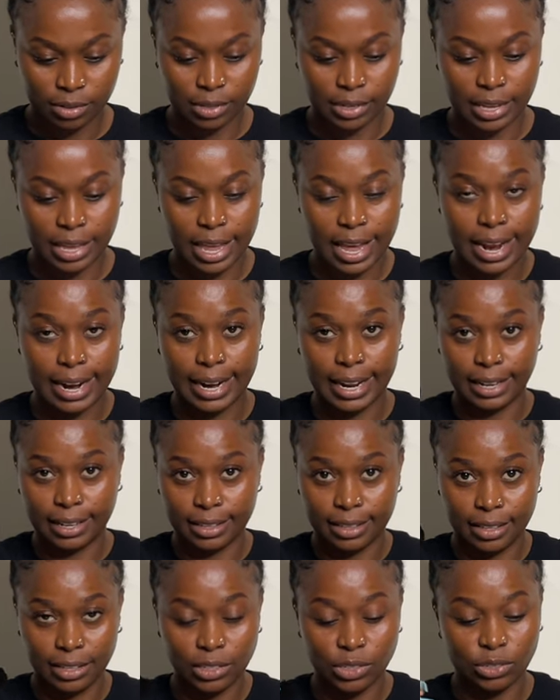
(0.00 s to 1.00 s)
Yeah,
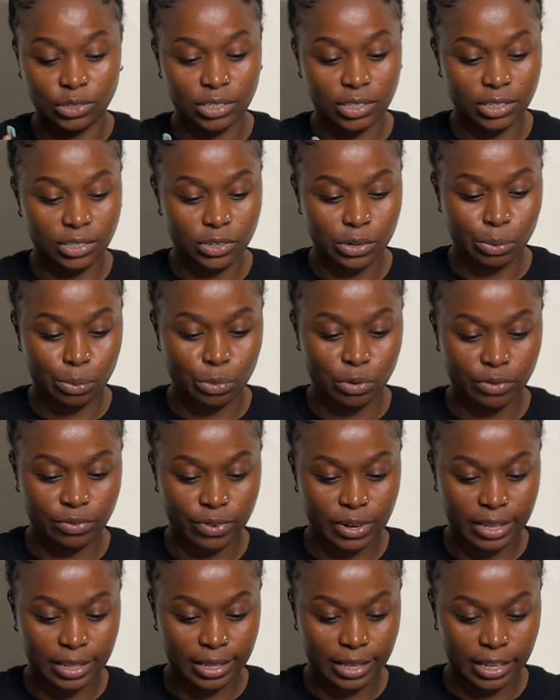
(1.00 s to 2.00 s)
like this, you just remove
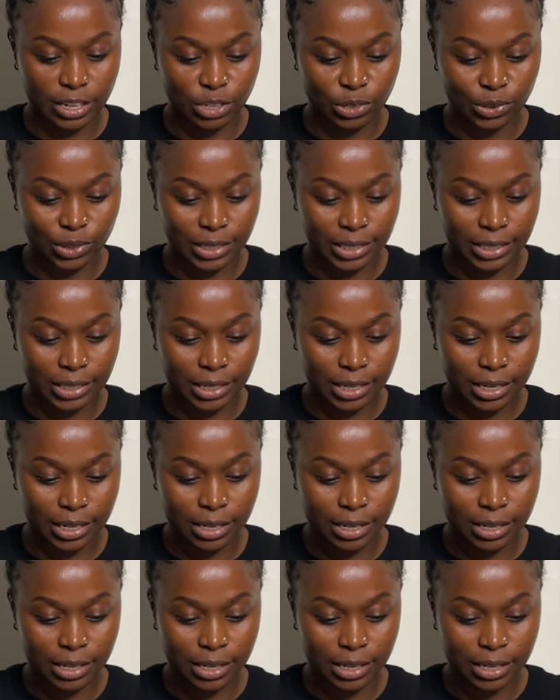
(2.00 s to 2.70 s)
and then you stick.